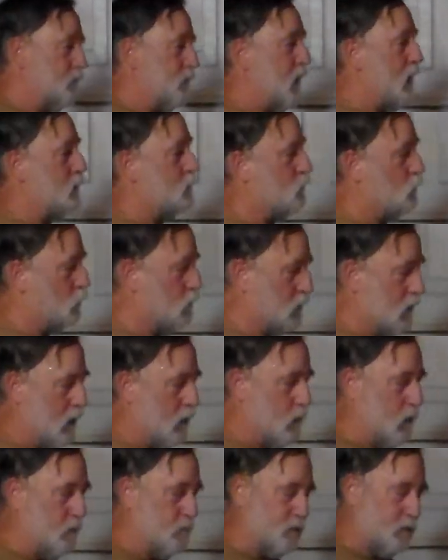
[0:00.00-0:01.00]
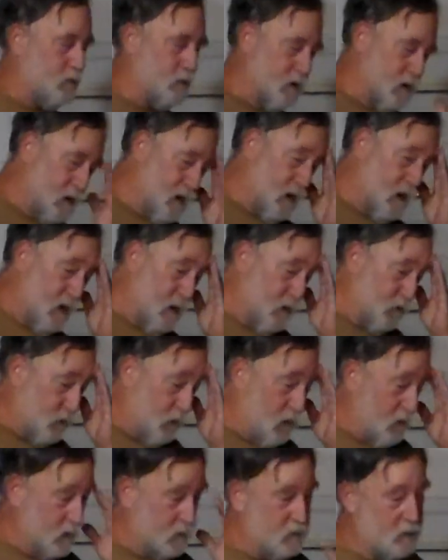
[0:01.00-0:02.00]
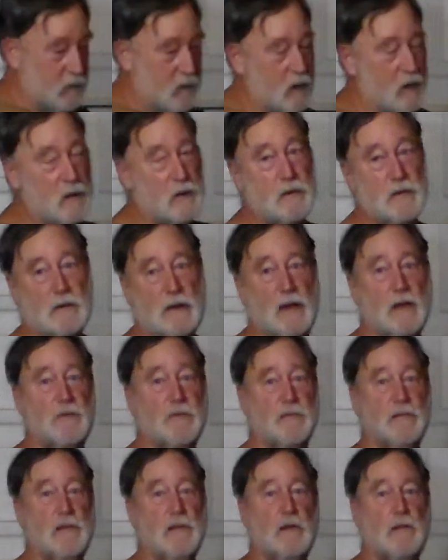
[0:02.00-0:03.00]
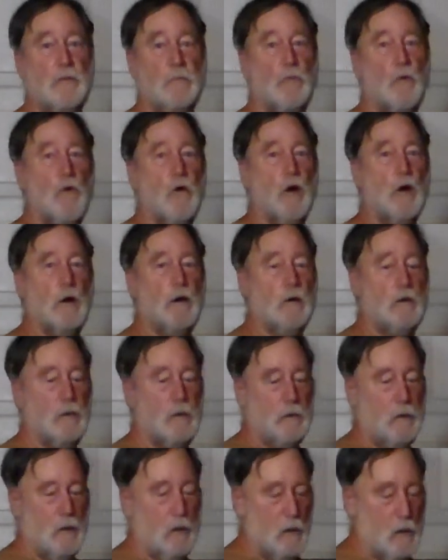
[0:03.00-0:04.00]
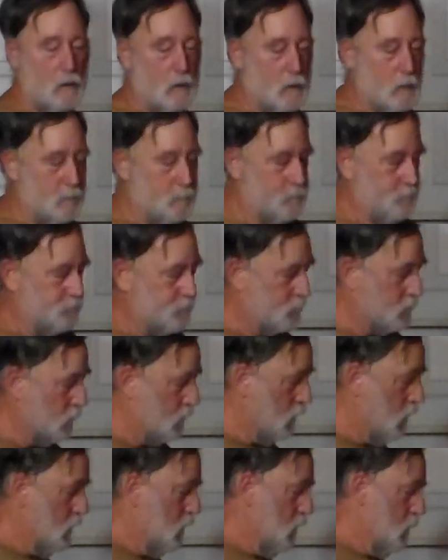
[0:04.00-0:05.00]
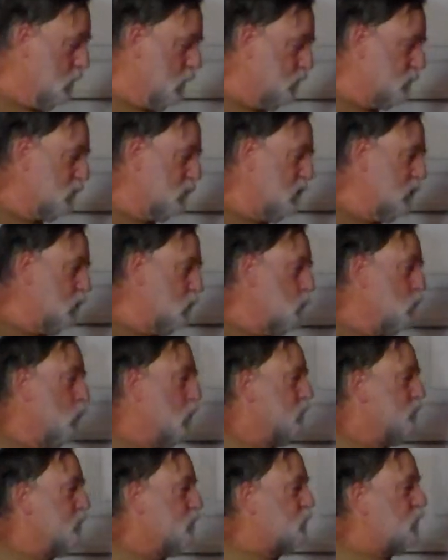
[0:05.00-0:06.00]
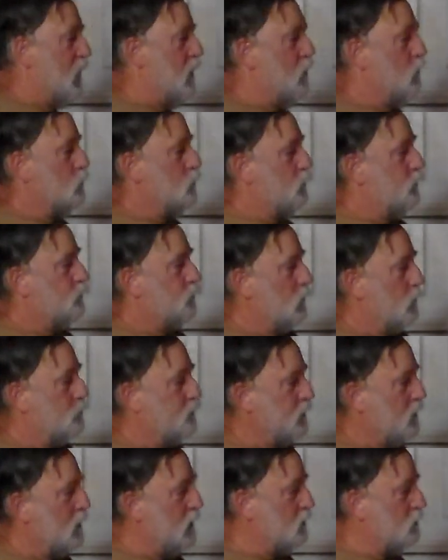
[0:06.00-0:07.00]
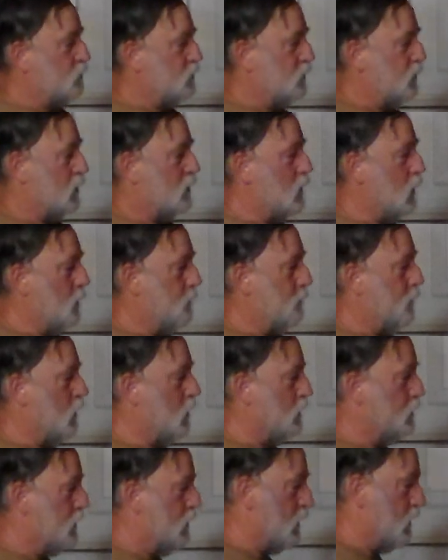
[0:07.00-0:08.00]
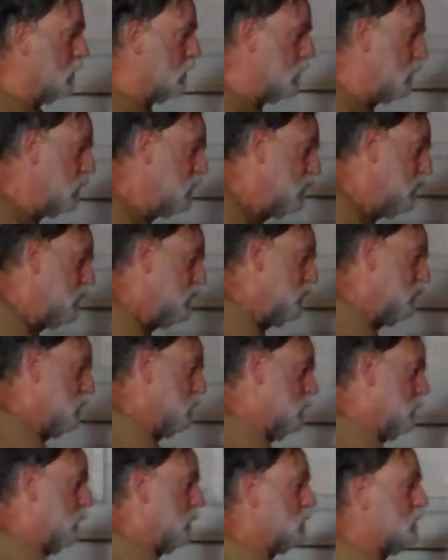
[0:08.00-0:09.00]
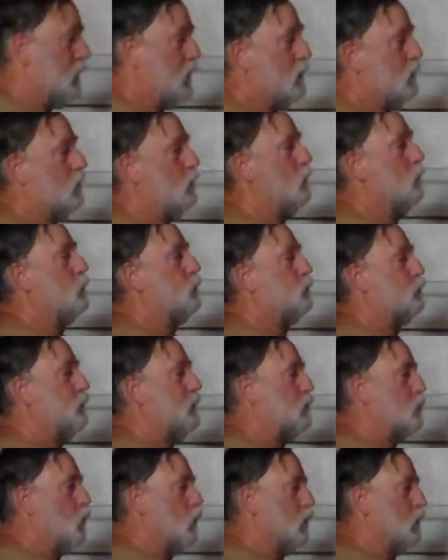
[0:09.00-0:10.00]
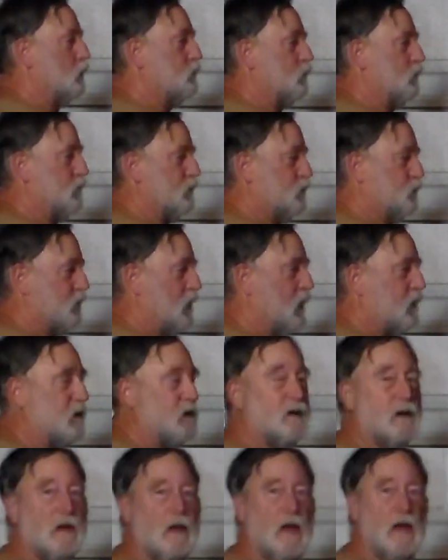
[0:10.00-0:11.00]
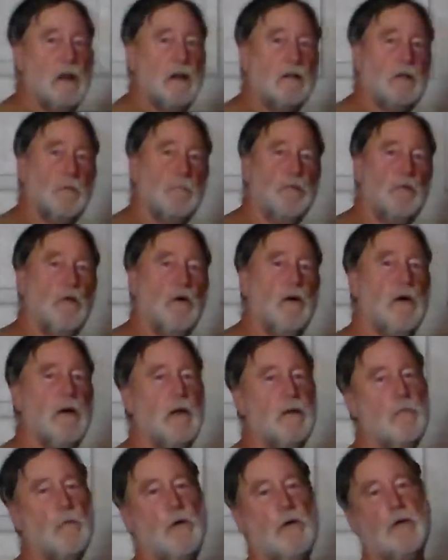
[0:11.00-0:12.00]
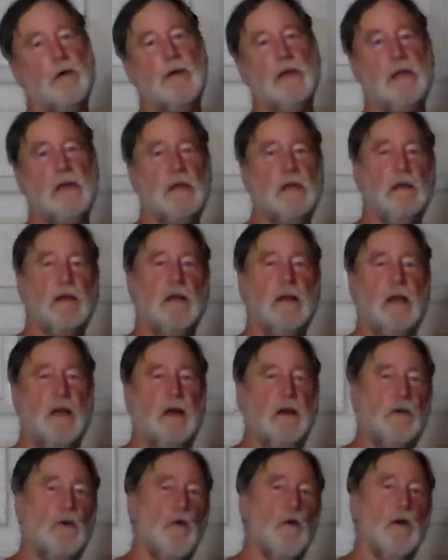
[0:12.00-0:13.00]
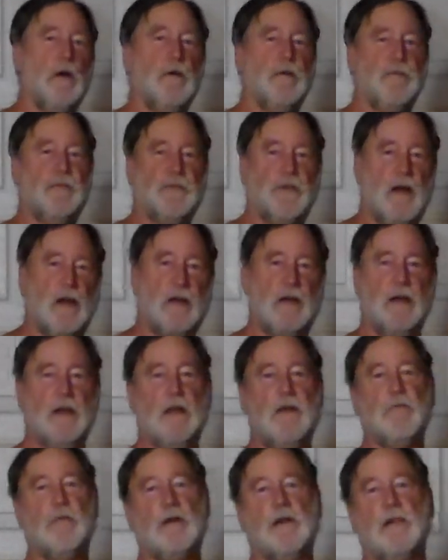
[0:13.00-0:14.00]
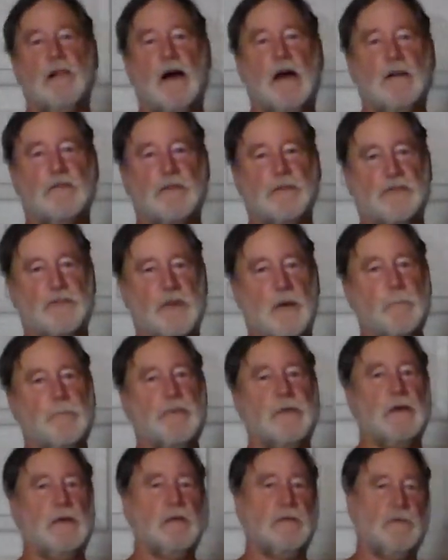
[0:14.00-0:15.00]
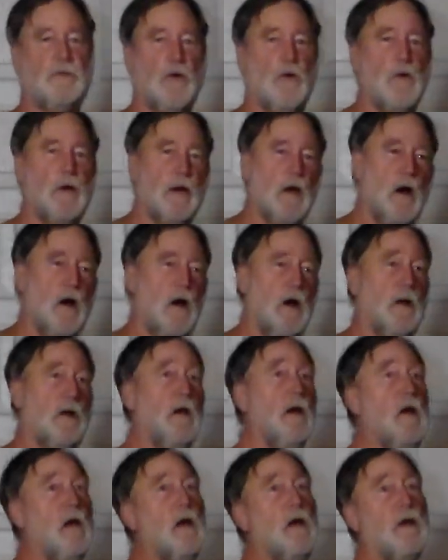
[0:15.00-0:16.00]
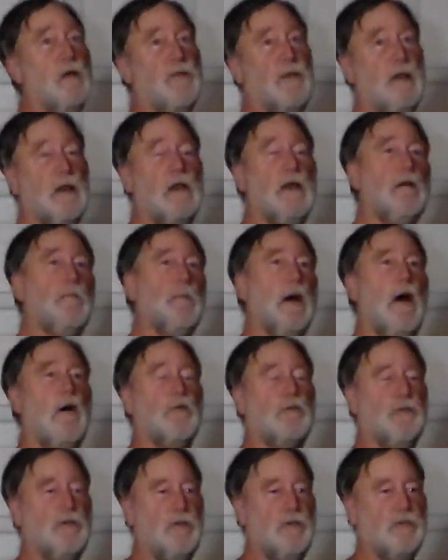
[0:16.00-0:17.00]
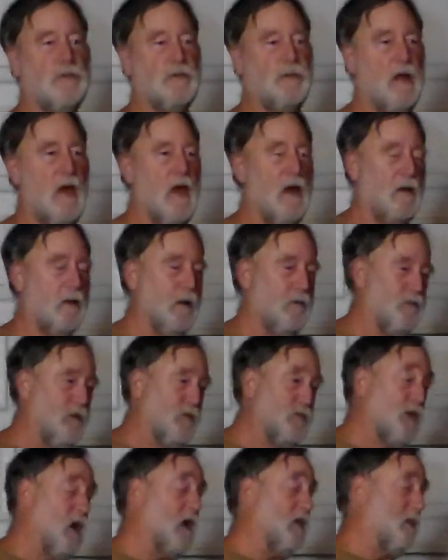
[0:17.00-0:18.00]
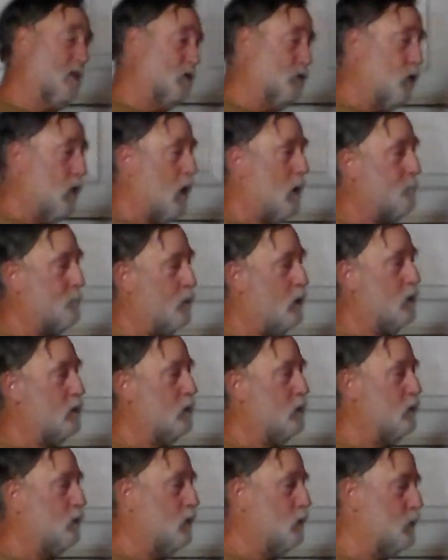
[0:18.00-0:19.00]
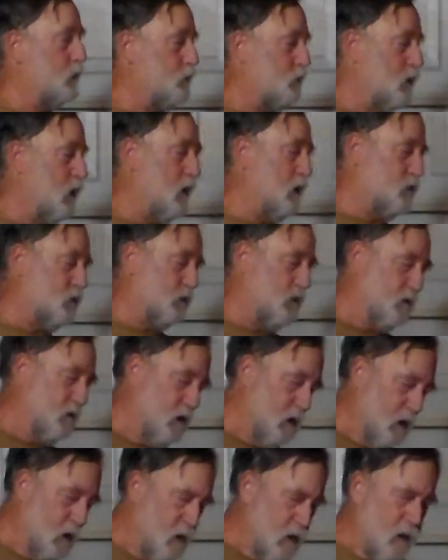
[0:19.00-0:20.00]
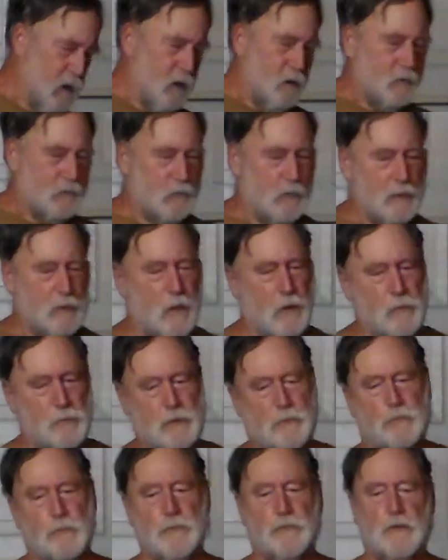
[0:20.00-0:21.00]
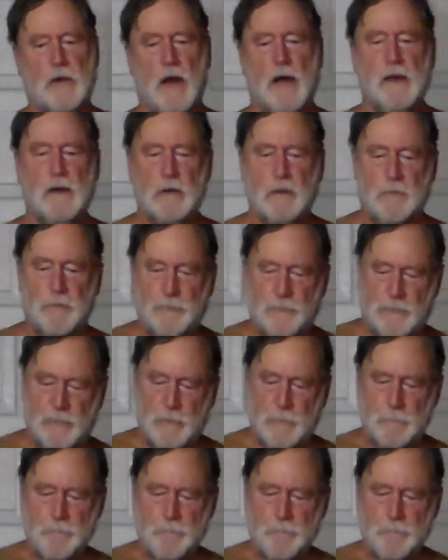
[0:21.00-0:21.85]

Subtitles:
of that sort. However, drawing the gun takes a little more, is a little more of a challenge. If something gets stuck up on there, you know, it take you 3/4 of a second to get it deployed. Well, in a 1/4 of a second, he realizes something's going on, then he mounts his attack. If he's got the drop on you, though, he's got you. So I know this was kind of